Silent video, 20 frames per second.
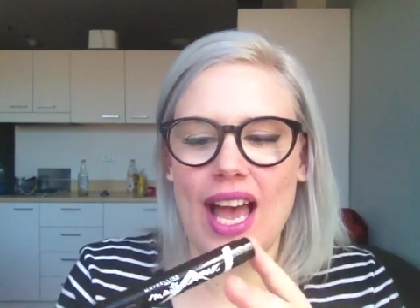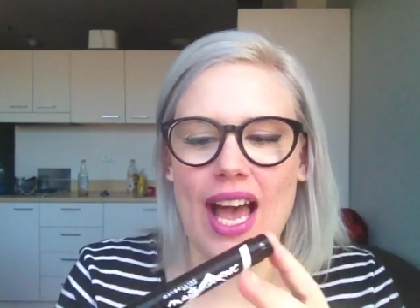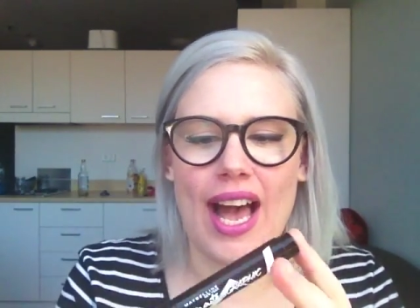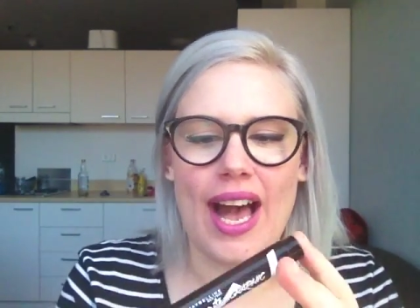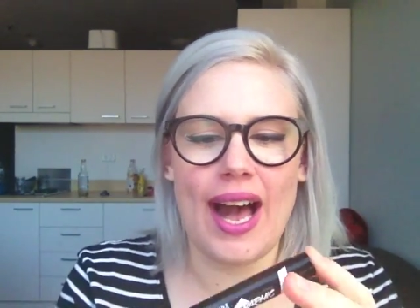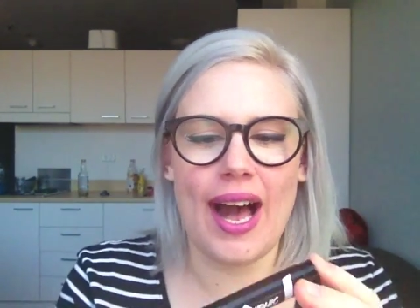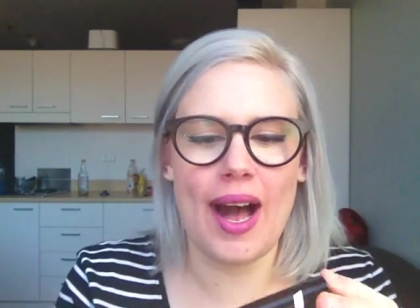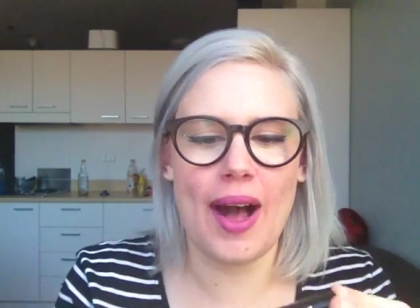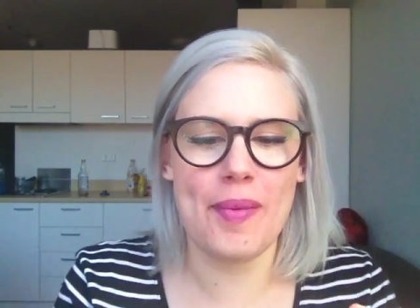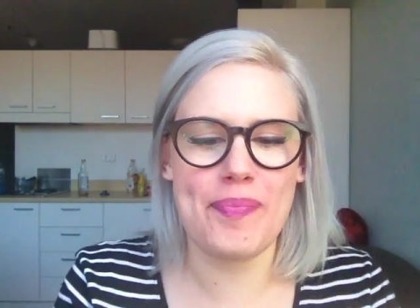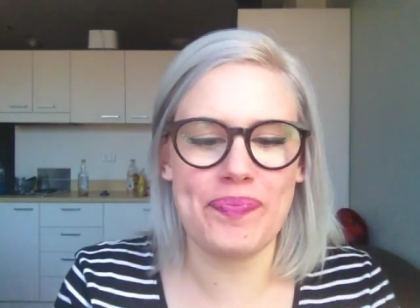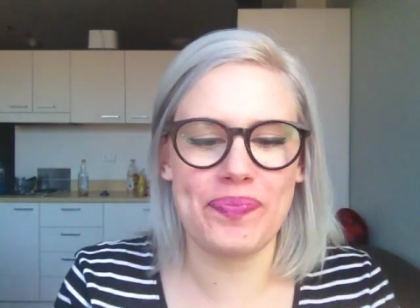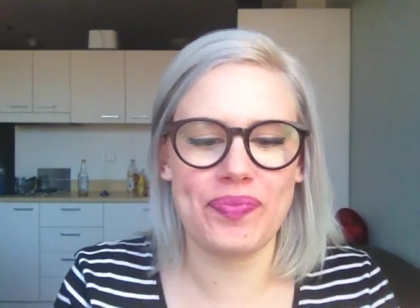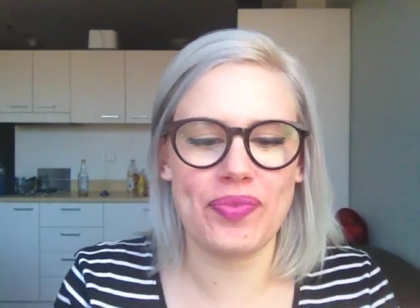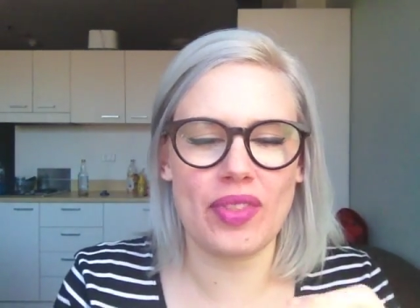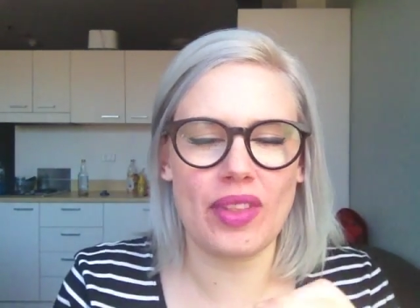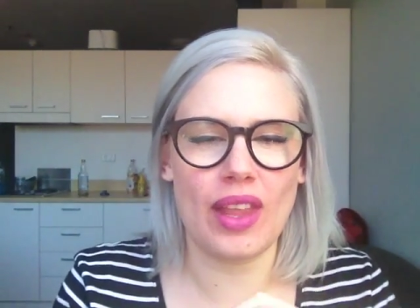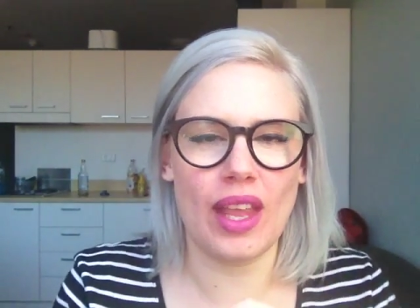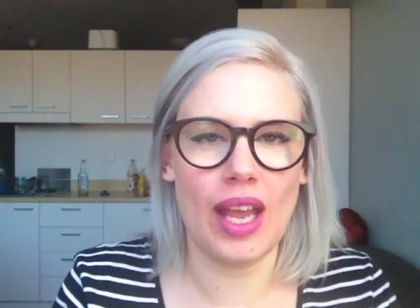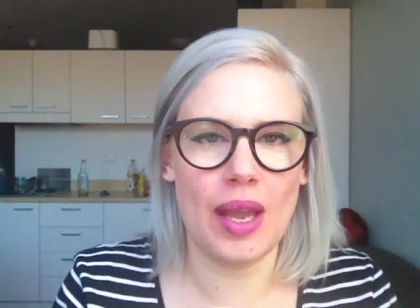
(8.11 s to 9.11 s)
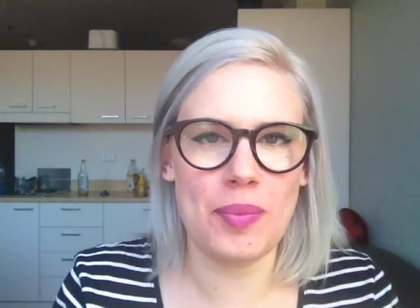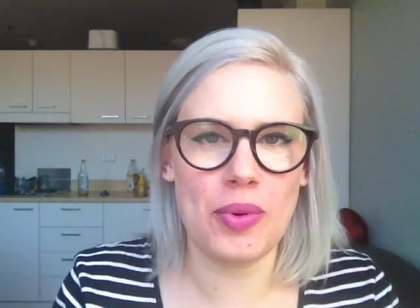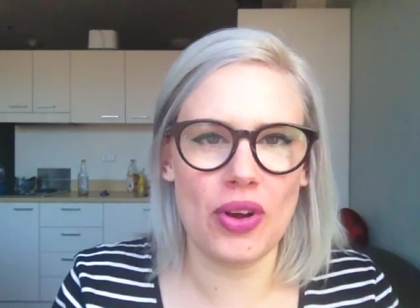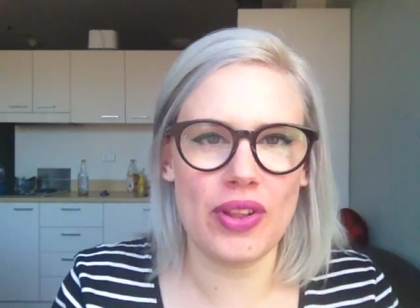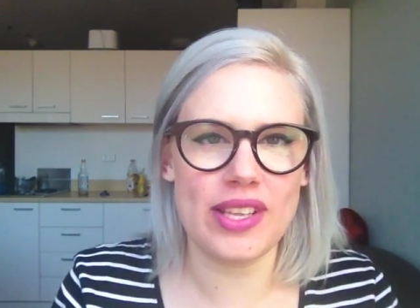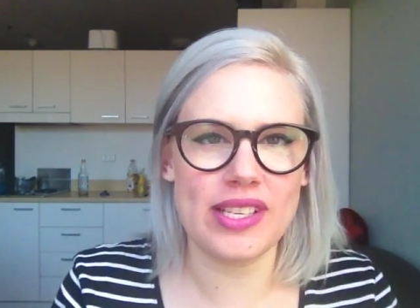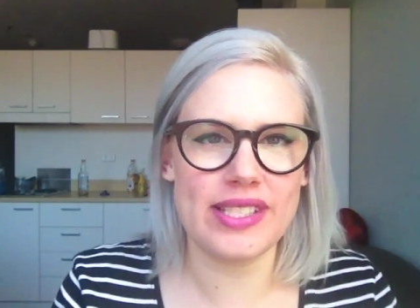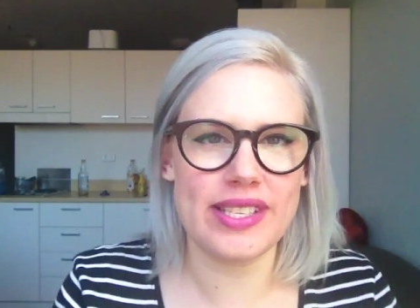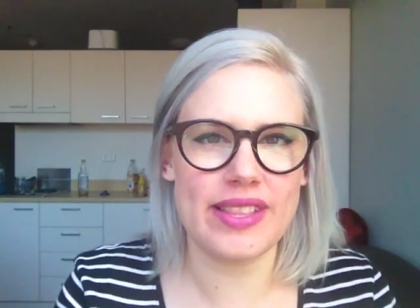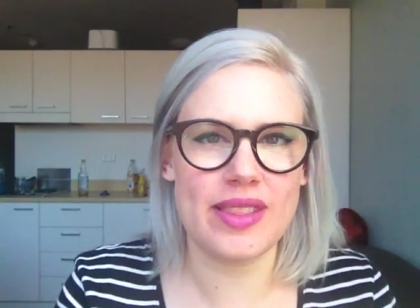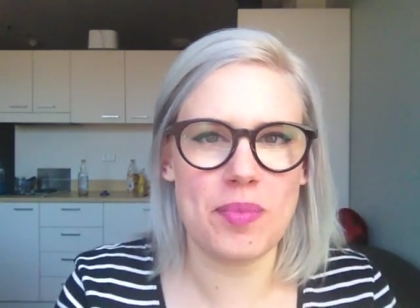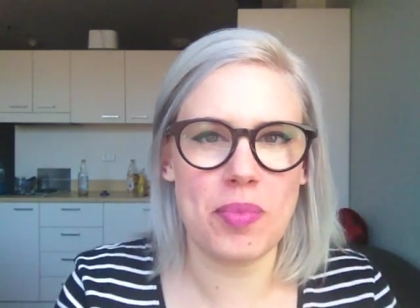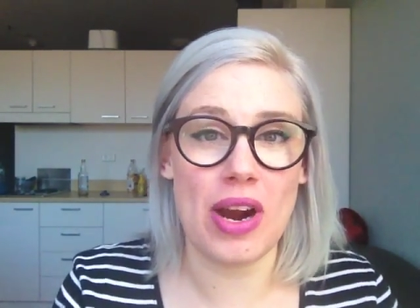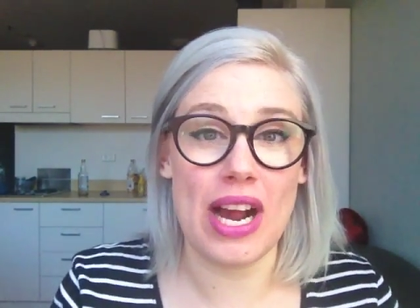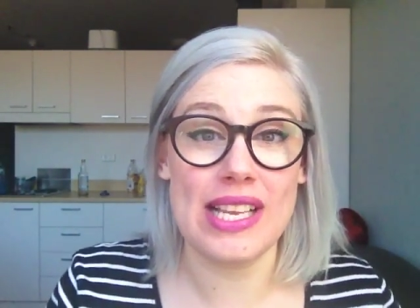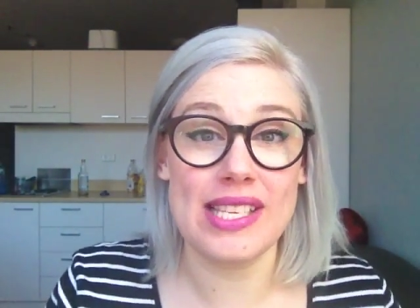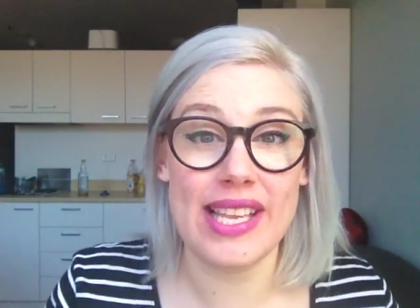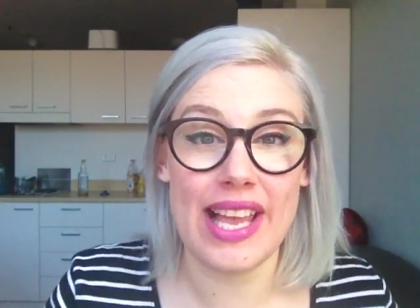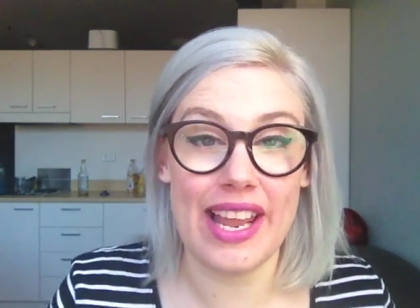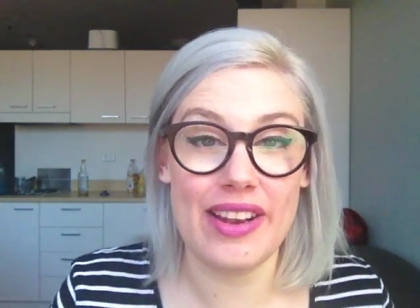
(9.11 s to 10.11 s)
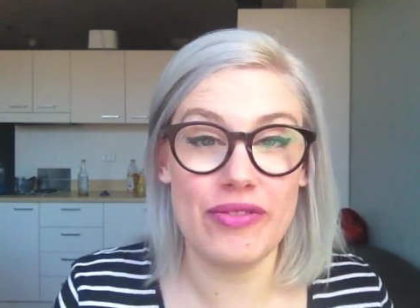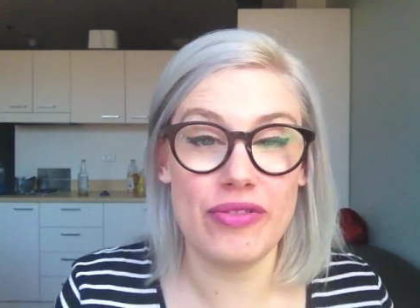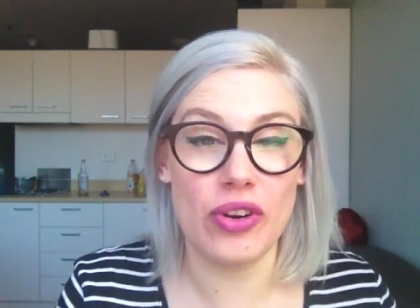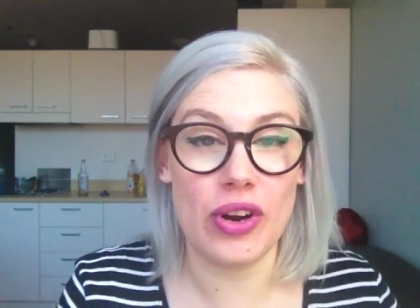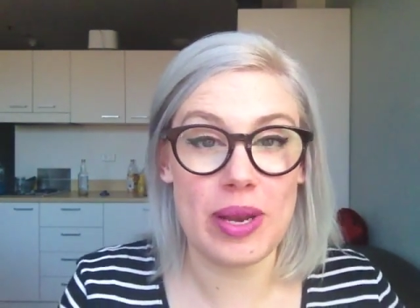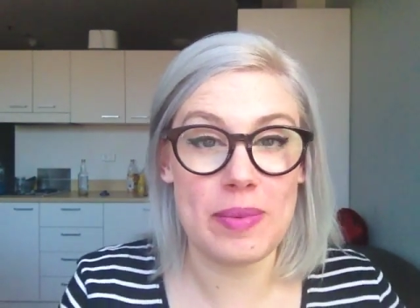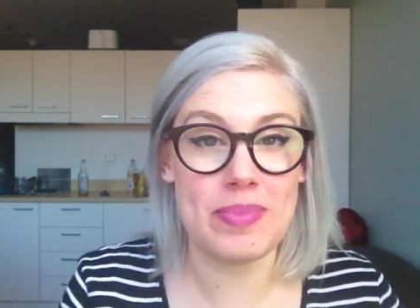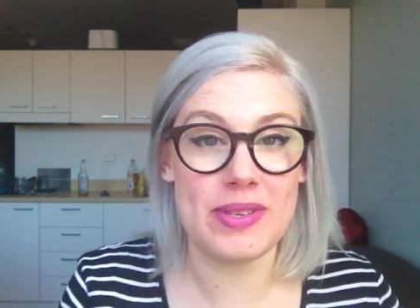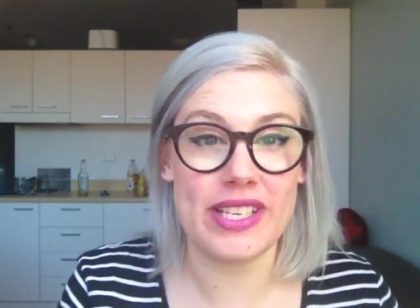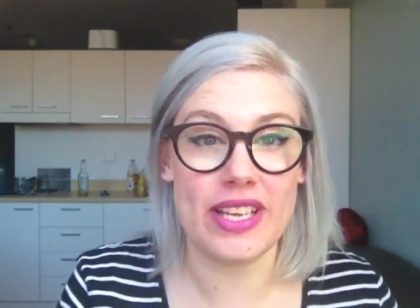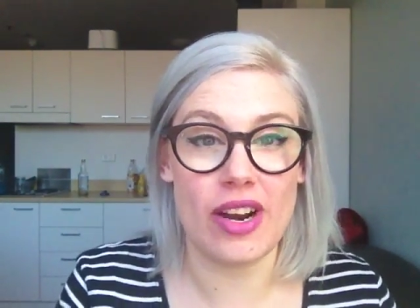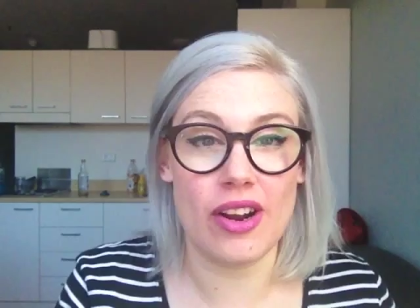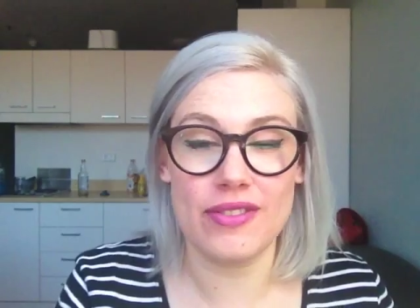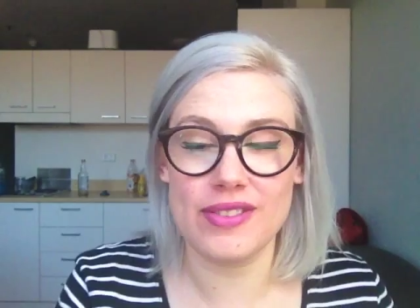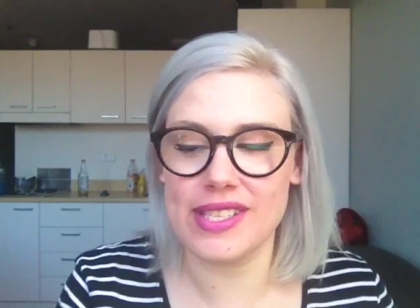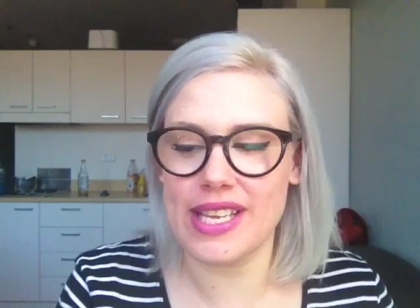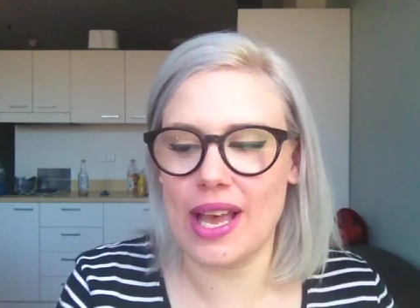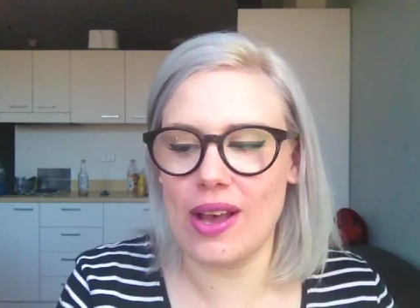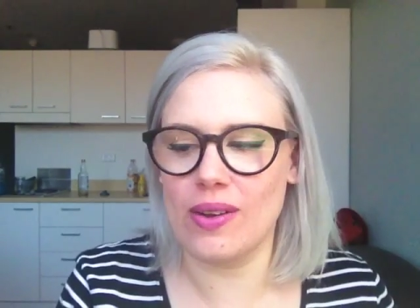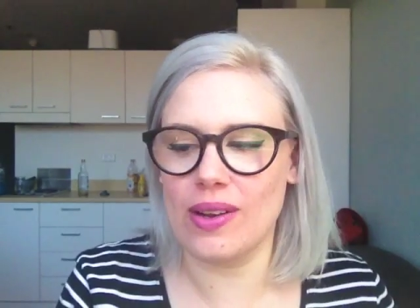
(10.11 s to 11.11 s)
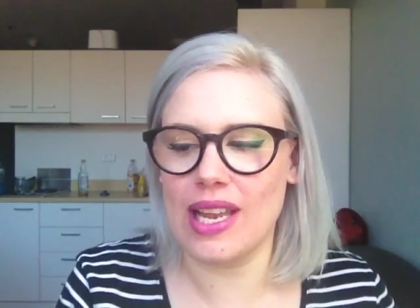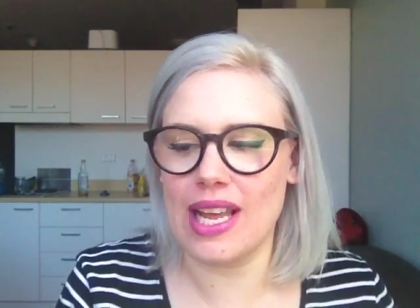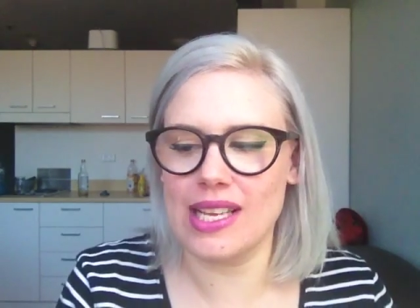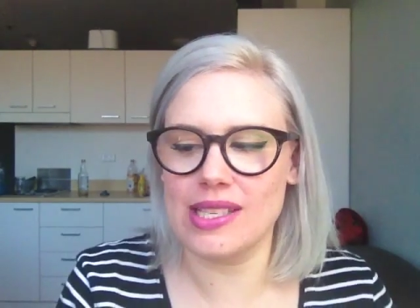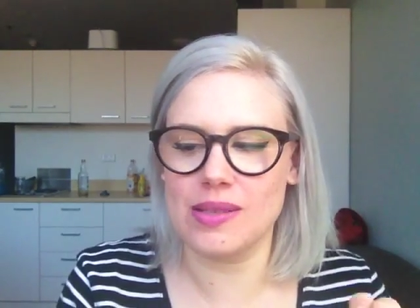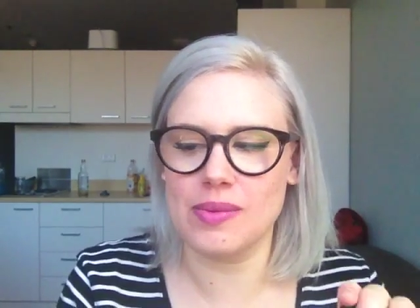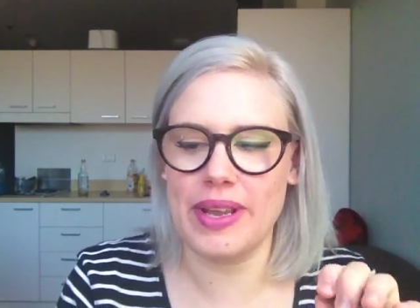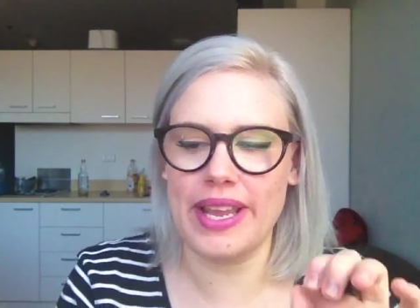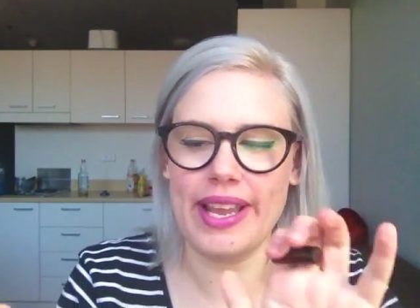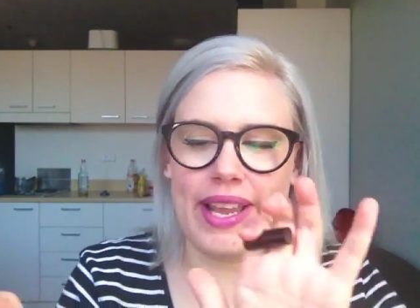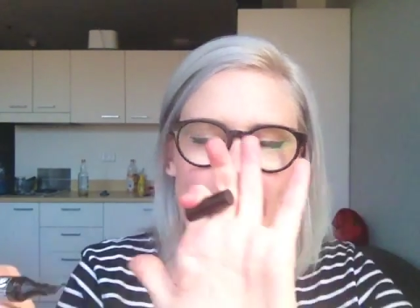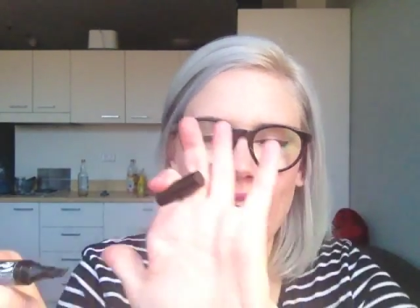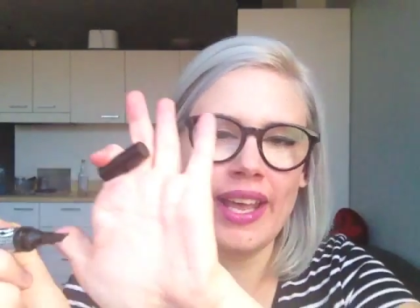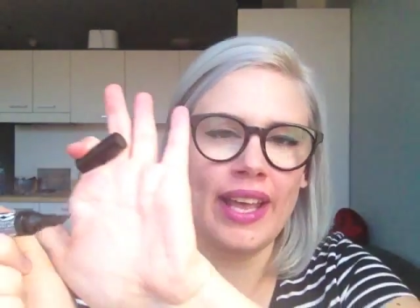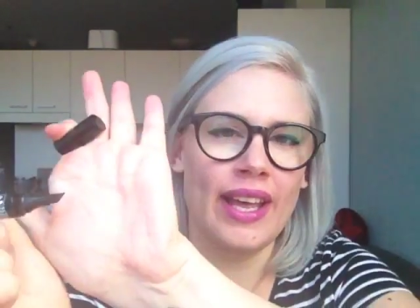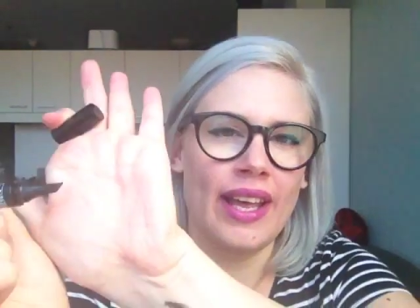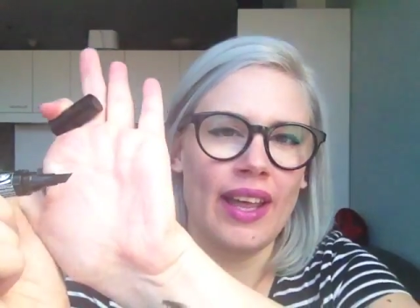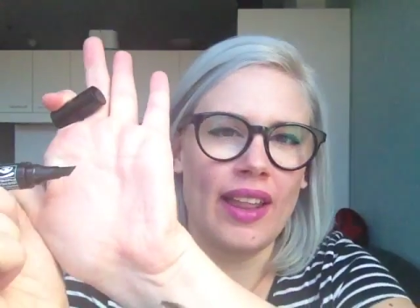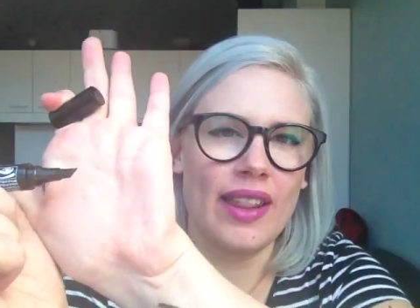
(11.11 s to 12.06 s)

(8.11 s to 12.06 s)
I bought this in the Priceline 40% off sale last week.